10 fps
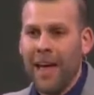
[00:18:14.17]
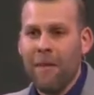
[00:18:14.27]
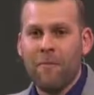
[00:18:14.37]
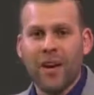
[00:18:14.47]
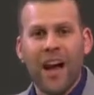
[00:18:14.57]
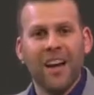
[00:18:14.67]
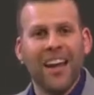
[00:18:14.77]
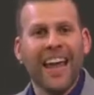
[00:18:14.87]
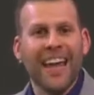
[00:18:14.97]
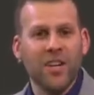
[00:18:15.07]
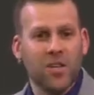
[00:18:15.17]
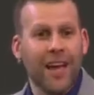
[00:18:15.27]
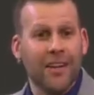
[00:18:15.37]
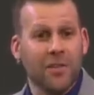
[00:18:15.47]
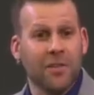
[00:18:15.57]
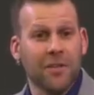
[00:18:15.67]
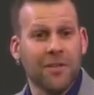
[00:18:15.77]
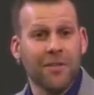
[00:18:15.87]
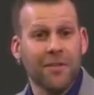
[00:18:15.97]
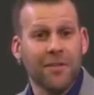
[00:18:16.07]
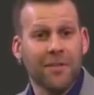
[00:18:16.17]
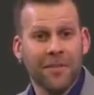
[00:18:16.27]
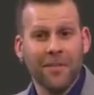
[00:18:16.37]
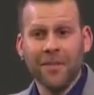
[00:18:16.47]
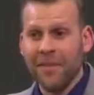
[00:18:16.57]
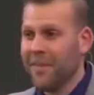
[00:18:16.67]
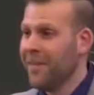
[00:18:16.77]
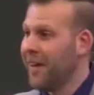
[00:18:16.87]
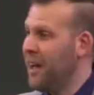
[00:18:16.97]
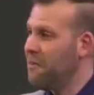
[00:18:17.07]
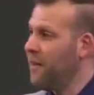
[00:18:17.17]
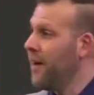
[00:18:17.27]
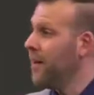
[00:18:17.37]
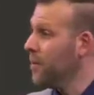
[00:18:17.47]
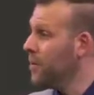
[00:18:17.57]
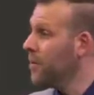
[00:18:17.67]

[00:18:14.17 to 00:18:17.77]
Haven't figured out how to land yet. Have fun.